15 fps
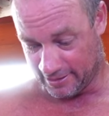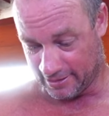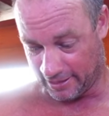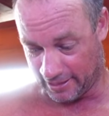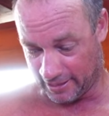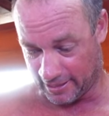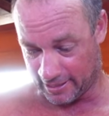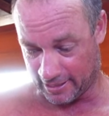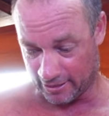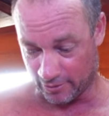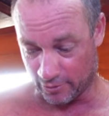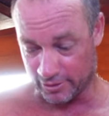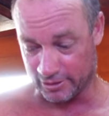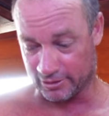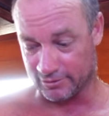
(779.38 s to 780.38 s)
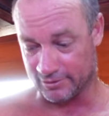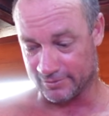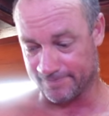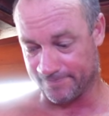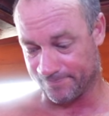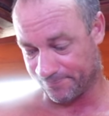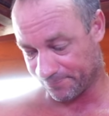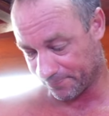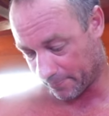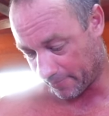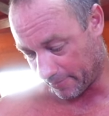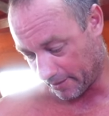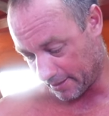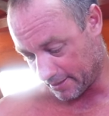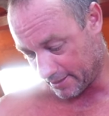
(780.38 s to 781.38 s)
the uh, oil
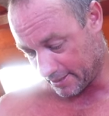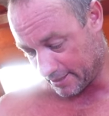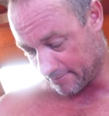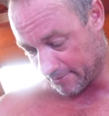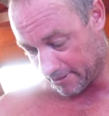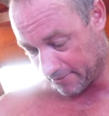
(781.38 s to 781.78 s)
um,